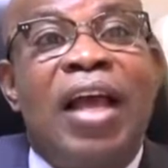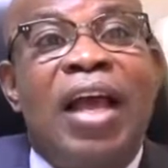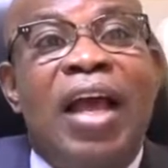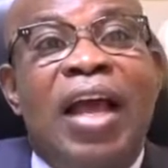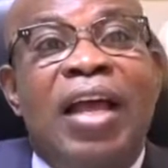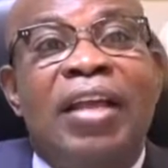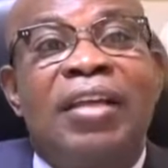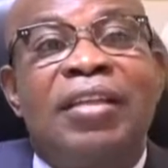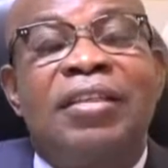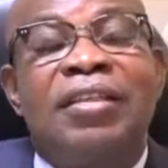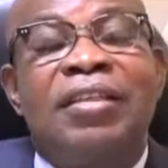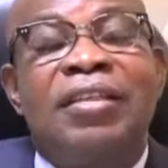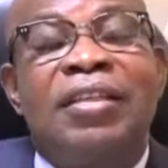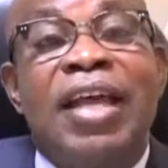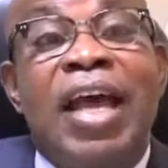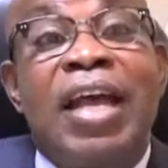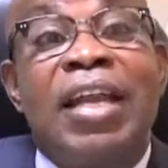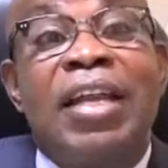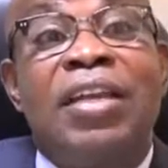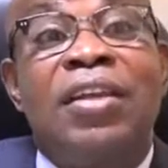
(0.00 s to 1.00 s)
And
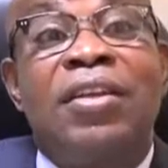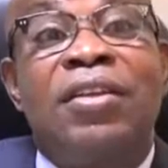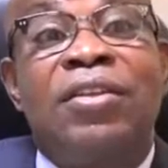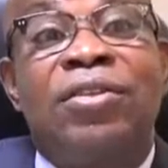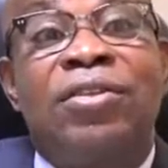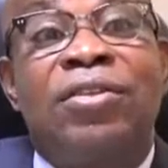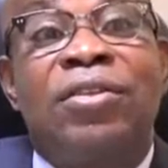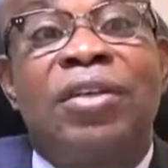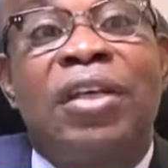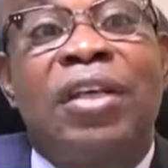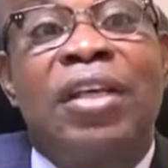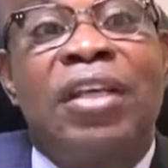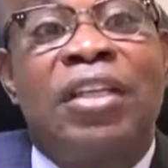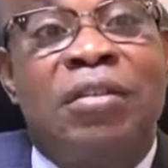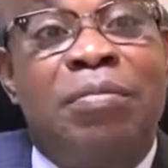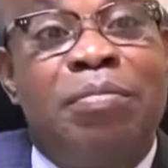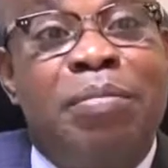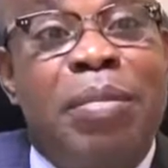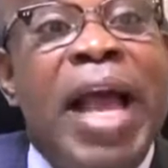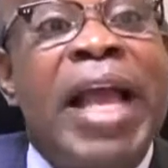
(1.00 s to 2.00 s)
that industry
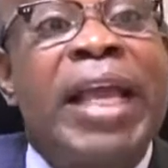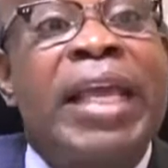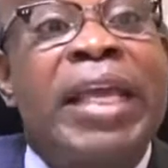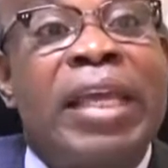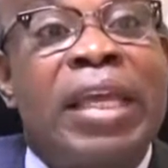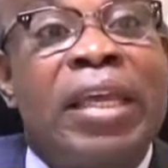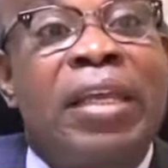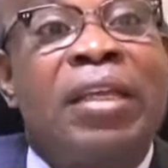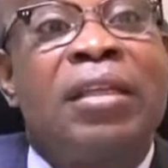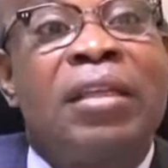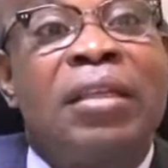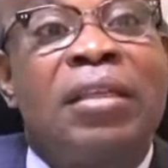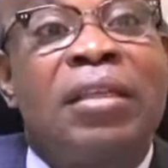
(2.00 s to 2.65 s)
is banking.